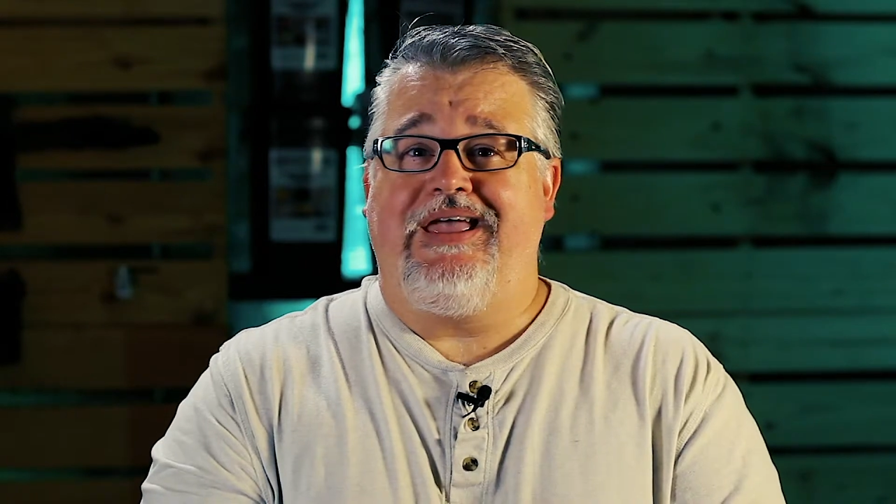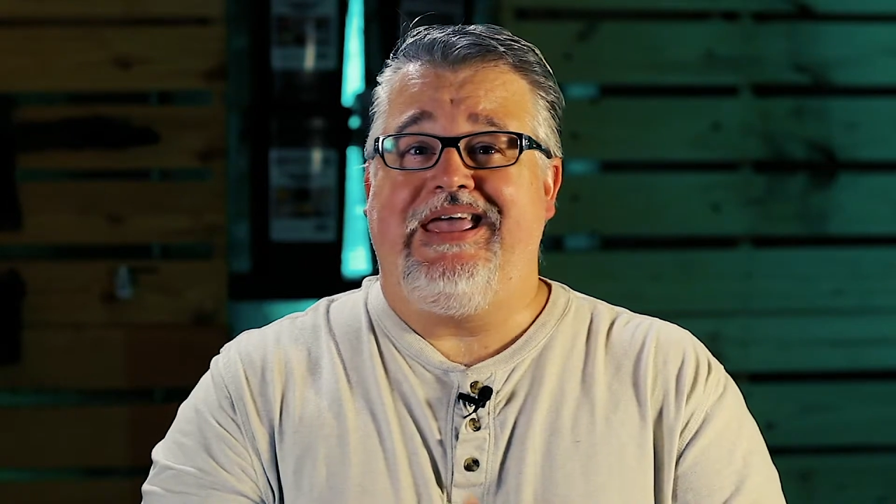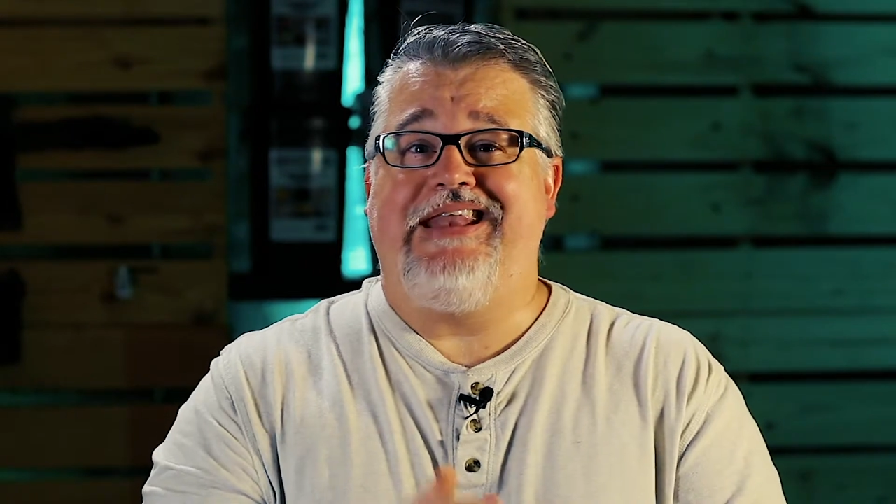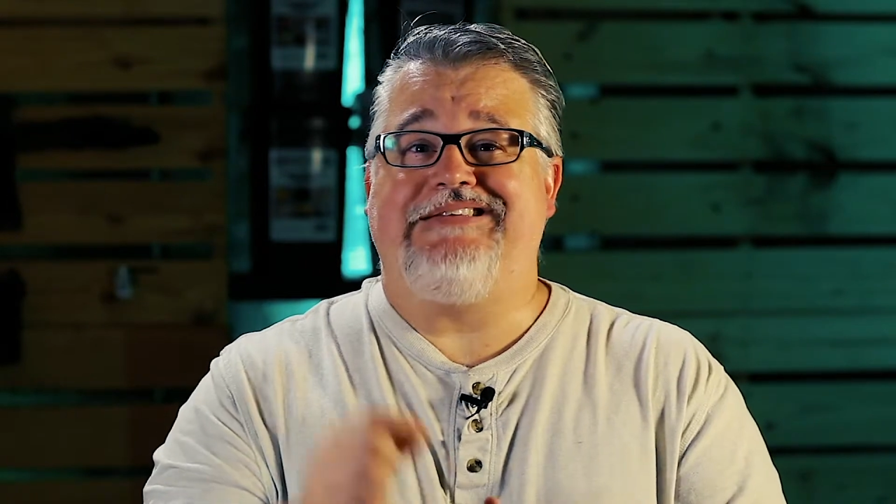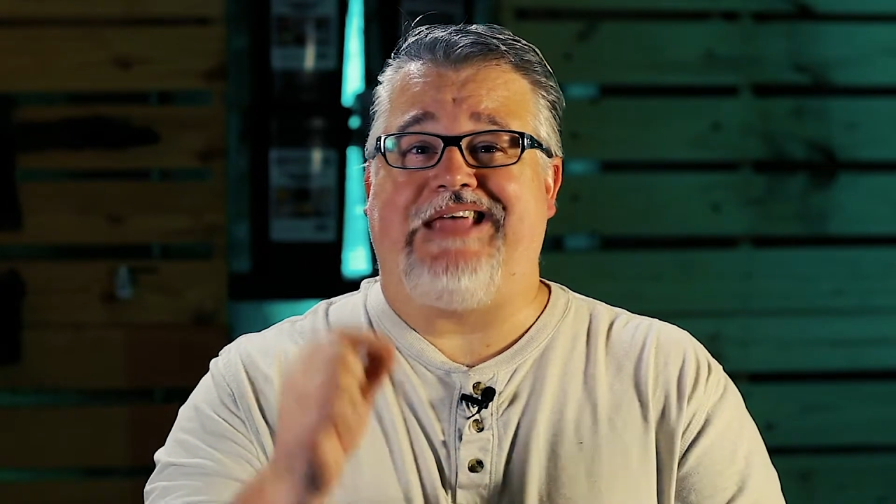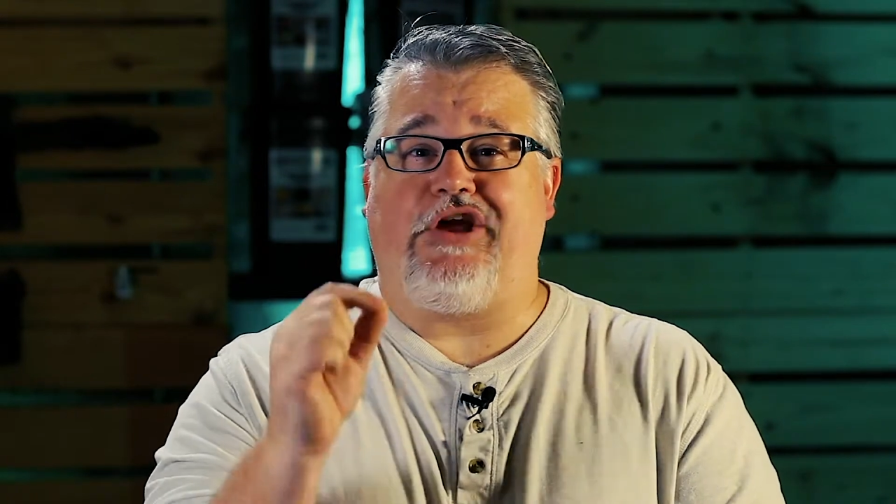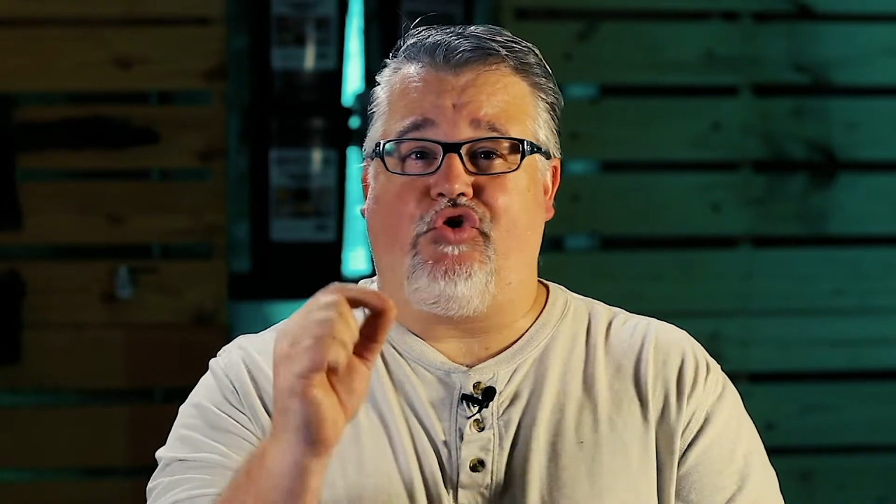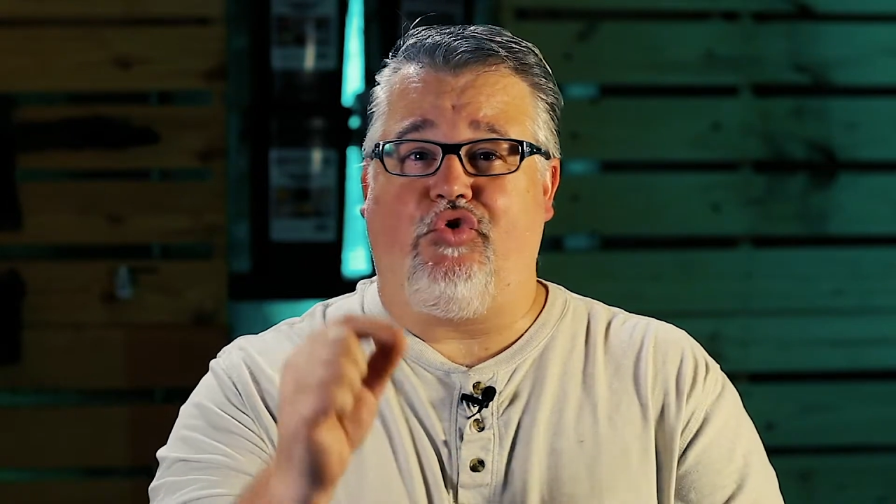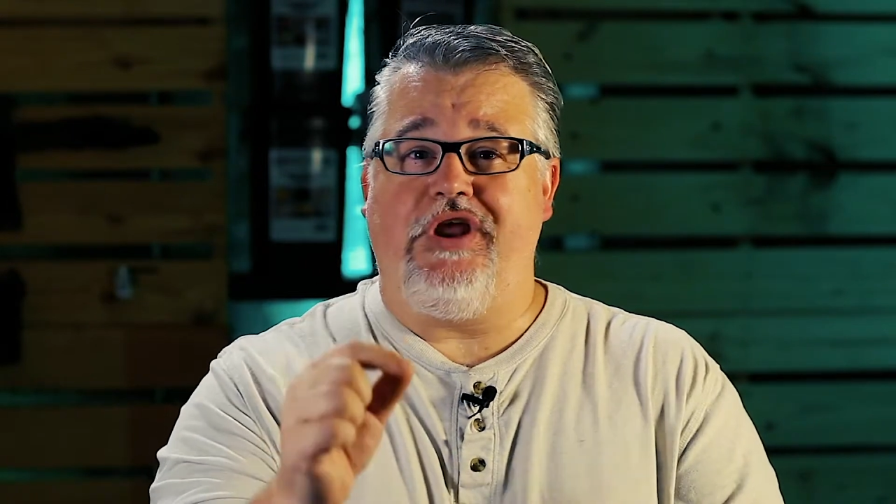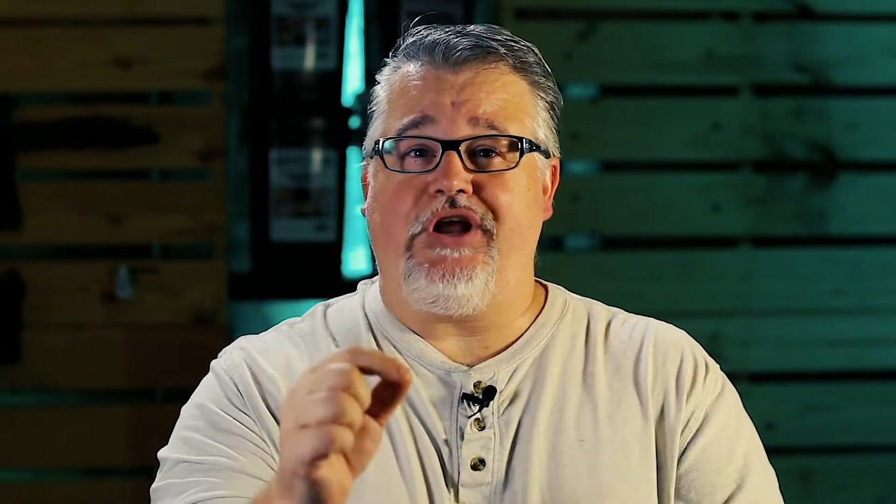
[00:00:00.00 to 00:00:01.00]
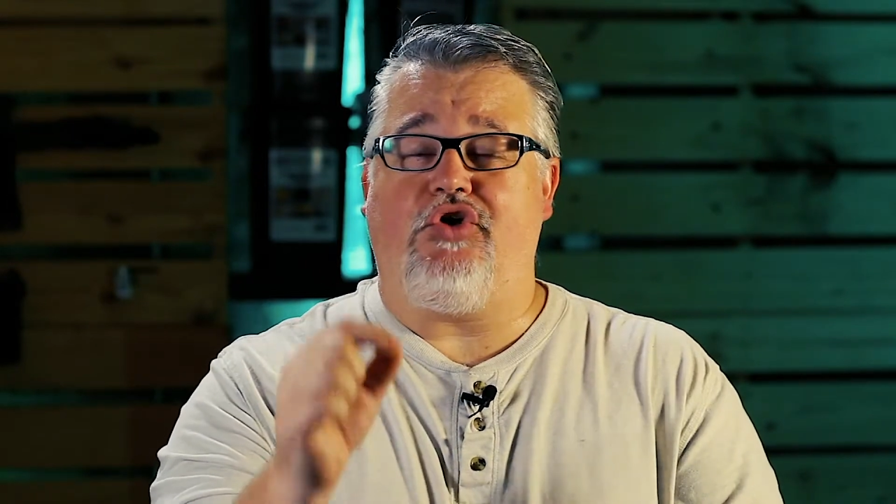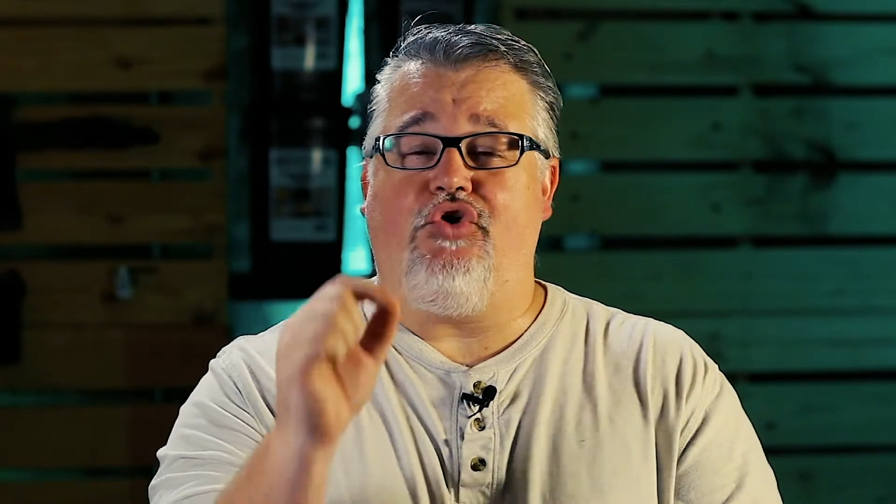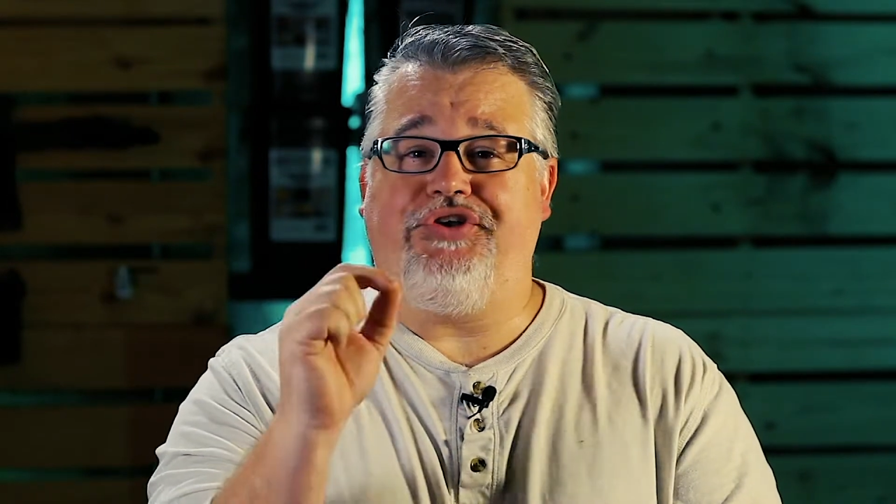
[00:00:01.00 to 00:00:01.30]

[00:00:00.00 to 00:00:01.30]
it is a critical,